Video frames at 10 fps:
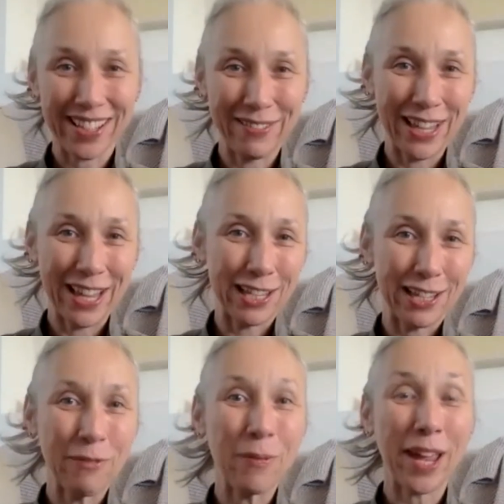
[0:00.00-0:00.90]
I mean, that's
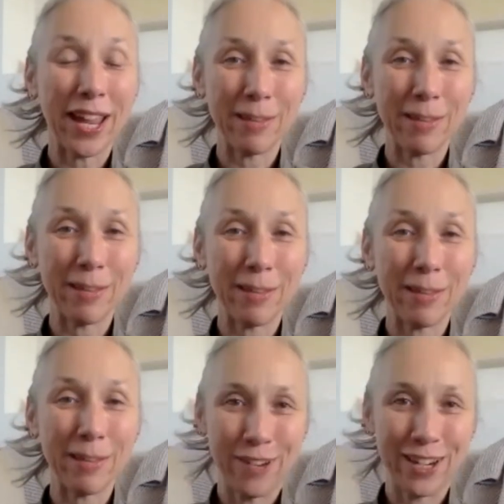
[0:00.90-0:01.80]
in a way the best
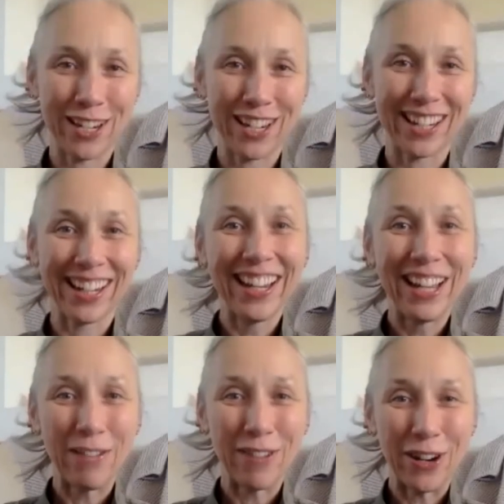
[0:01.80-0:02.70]
definition
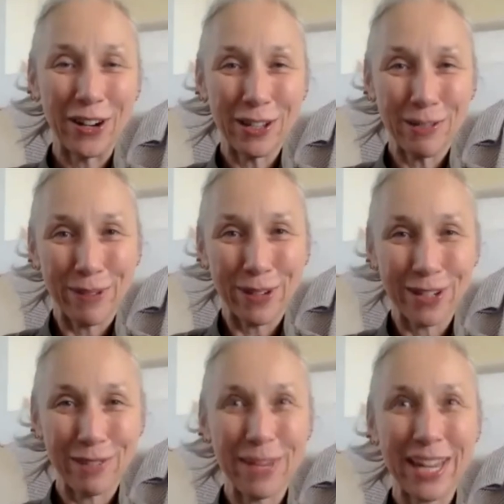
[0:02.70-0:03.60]
of an artist book
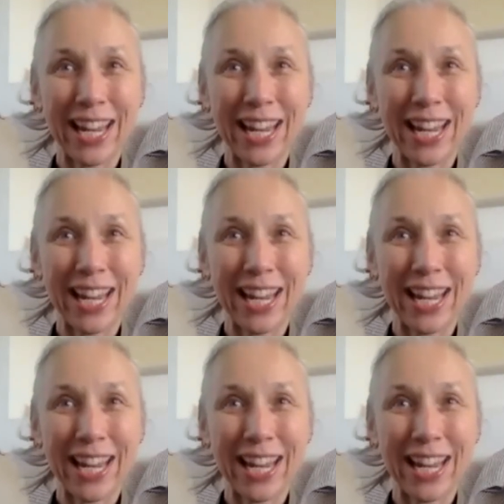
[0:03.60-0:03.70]
to me.